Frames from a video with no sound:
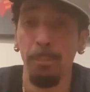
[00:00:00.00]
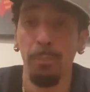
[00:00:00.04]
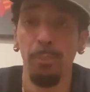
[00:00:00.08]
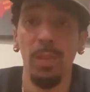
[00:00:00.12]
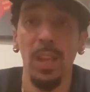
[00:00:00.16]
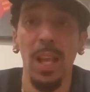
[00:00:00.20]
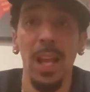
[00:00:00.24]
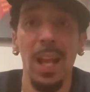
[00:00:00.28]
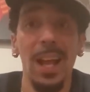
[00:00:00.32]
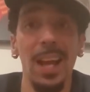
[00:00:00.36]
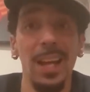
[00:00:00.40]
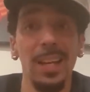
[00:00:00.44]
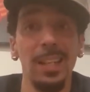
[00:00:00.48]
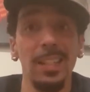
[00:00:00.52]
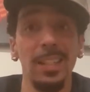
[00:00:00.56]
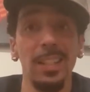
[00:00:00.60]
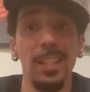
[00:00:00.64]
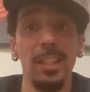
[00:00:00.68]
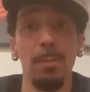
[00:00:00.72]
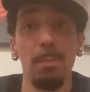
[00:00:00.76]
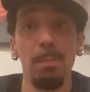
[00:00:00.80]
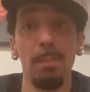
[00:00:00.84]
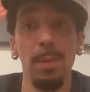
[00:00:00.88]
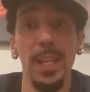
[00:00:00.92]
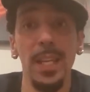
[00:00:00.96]
how to
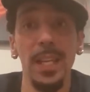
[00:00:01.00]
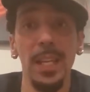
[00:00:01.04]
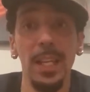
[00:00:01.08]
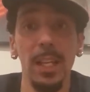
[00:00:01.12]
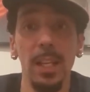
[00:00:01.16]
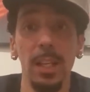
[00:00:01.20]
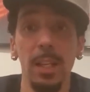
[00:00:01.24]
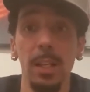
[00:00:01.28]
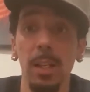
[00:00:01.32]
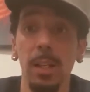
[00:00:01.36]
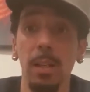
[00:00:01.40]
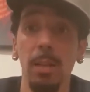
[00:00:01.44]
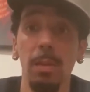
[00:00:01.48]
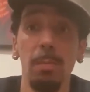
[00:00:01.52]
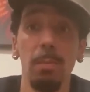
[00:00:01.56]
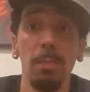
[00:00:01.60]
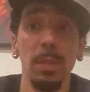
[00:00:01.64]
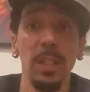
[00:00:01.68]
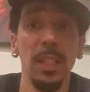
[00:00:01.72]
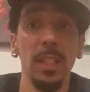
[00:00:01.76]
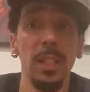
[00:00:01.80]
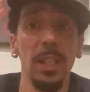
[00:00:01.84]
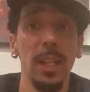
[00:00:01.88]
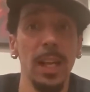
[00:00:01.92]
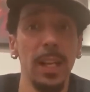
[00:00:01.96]
speak
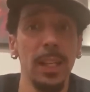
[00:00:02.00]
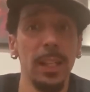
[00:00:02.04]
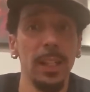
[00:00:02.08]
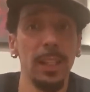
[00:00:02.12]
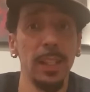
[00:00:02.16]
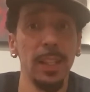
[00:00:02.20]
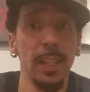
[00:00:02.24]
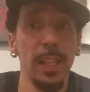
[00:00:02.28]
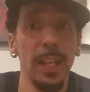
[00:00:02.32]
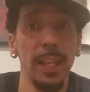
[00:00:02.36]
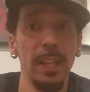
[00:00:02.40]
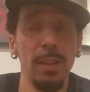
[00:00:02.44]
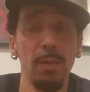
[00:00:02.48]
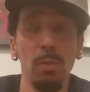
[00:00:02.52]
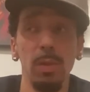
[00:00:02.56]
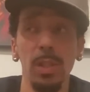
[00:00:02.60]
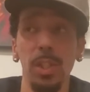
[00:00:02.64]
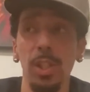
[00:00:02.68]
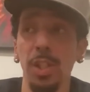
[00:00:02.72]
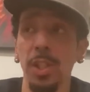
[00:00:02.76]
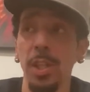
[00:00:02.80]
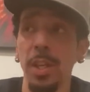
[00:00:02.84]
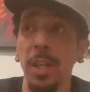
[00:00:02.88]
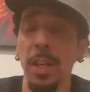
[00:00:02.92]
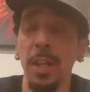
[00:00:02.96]
Masonic language.
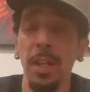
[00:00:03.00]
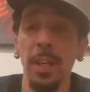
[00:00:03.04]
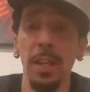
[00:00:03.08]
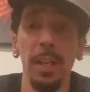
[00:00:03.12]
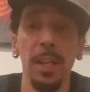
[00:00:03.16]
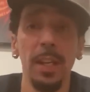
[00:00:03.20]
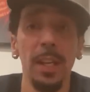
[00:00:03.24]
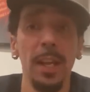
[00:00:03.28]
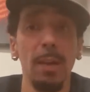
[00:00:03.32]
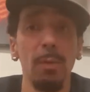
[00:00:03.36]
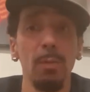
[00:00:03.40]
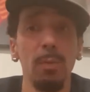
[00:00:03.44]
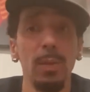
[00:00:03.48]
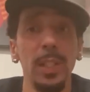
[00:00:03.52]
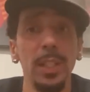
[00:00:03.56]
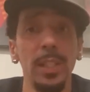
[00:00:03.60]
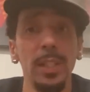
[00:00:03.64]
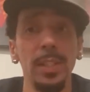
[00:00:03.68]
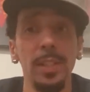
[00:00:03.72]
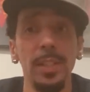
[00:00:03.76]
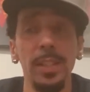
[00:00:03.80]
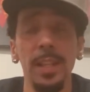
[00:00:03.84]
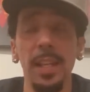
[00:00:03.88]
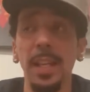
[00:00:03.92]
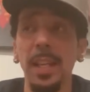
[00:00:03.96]
Now, when it's
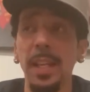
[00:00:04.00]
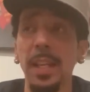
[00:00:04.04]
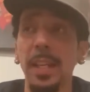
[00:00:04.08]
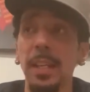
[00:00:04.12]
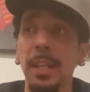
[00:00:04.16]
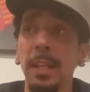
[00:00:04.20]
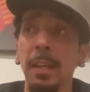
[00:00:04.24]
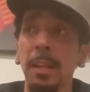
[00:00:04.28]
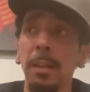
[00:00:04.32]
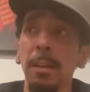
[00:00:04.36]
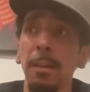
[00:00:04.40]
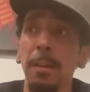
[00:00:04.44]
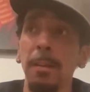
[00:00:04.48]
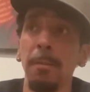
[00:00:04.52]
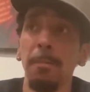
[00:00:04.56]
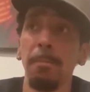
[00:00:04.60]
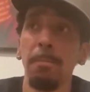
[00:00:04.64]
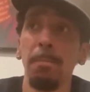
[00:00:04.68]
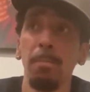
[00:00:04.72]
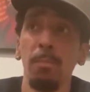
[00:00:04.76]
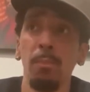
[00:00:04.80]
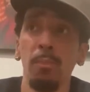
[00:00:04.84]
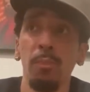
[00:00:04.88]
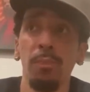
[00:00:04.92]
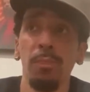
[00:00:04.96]
seen,
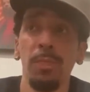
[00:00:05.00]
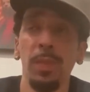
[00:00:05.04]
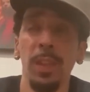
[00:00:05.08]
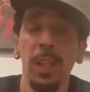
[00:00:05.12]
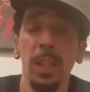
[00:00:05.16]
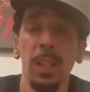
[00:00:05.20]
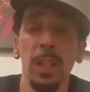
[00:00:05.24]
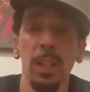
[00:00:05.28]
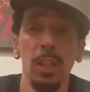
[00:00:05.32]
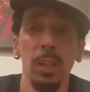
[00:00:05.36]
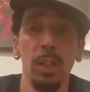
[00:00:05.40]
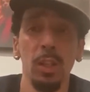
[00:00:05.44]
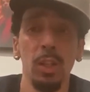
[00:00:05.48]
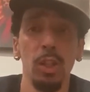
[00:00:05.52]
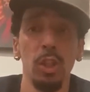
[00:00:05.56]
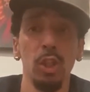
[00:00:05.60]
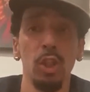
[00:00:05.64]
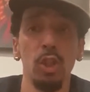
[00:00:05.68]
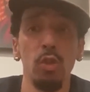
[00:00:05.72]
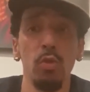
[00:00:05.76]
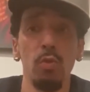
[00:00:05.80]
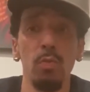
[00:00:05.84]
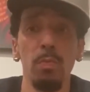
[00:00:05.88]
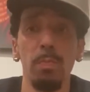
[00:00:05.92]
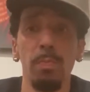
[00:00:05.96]
the
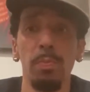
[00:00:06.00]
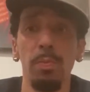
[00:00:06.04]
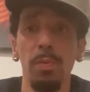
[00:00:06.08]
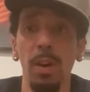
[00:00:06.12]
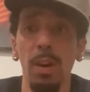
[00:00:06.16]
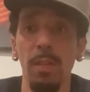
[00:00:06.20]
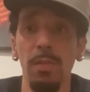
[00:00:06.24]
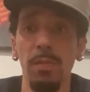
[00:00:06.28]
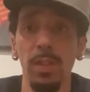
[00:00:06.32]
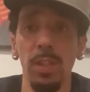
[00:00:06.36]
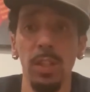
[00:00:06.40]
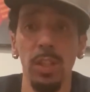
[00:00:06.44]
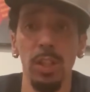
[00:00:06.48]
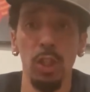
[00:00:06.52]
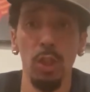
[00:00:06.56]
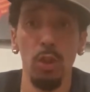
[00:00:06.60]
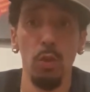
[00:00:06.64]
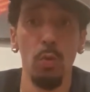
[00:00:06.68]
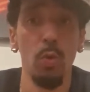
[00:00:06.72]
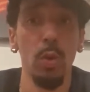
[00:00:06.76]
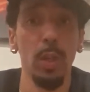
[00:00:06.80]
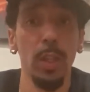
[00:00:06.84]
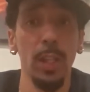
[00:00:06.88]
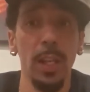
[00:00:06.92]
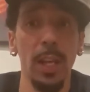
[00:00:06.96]
two brothers who
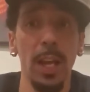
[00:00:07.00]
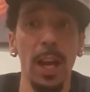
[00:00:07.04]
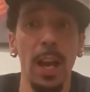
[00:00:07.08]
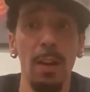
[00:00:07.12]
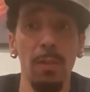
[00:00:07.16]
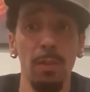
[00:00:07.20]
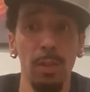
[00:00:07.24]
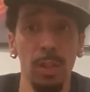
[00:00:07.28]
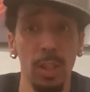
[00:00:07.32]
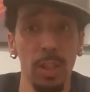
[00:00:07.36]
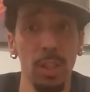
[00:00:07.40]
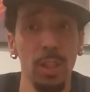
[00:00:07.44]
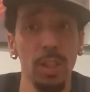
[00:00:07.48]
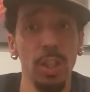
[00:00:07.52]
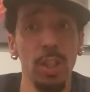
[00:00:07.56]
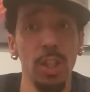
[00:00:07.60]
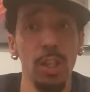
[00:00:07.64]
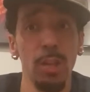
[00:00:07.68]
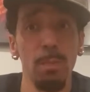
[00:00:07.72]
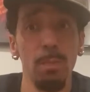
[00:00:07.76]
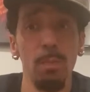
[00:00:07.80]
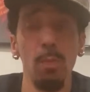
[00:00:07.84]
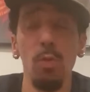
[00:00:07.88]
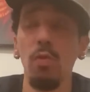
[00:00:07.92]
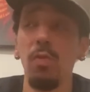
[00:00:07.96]
are characters in the
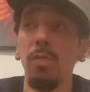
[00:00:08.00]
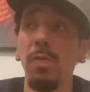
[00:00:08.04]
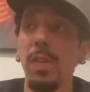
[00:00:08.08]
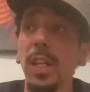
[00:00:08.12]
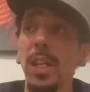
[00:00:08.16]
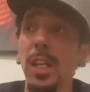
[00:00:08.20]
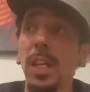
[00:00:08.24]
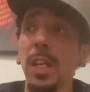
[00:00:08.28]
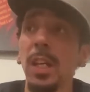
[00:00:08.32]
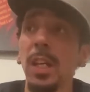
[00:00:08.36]
movie,